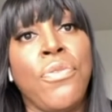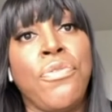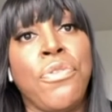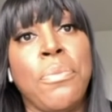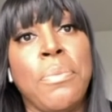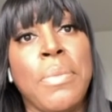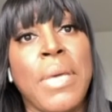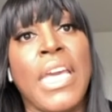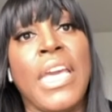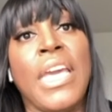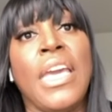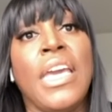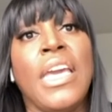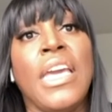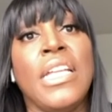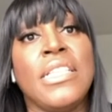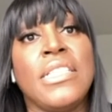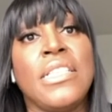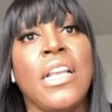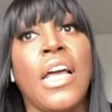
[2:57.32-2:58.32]
For me,
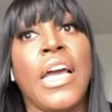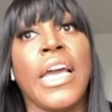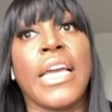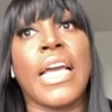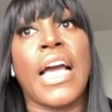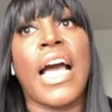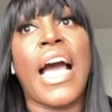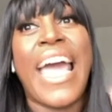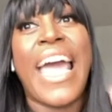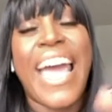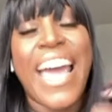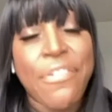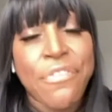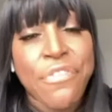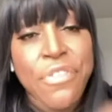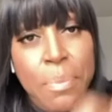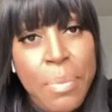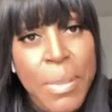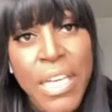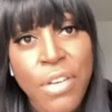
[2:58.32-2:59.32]
it's like I have
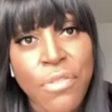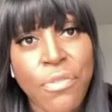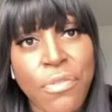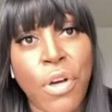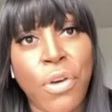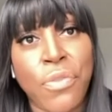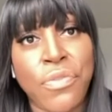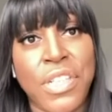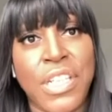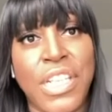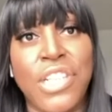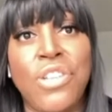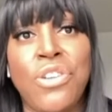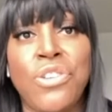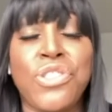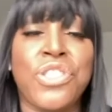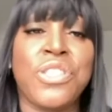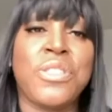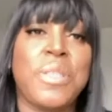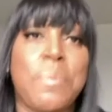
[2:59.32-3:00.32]
to be involved in it,
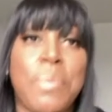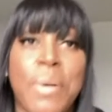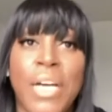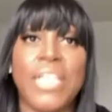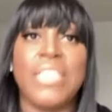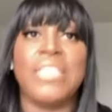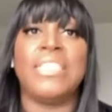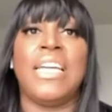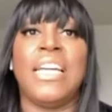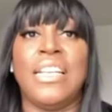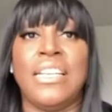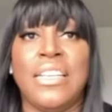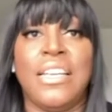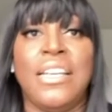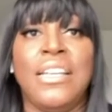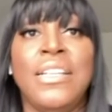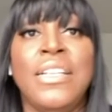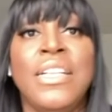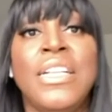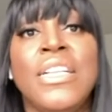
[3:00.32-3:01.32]
not just a
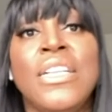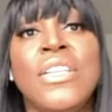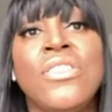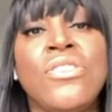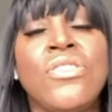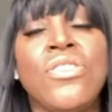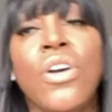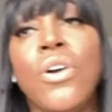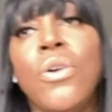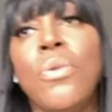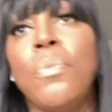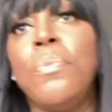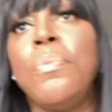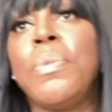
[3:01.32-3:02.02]
bystander. So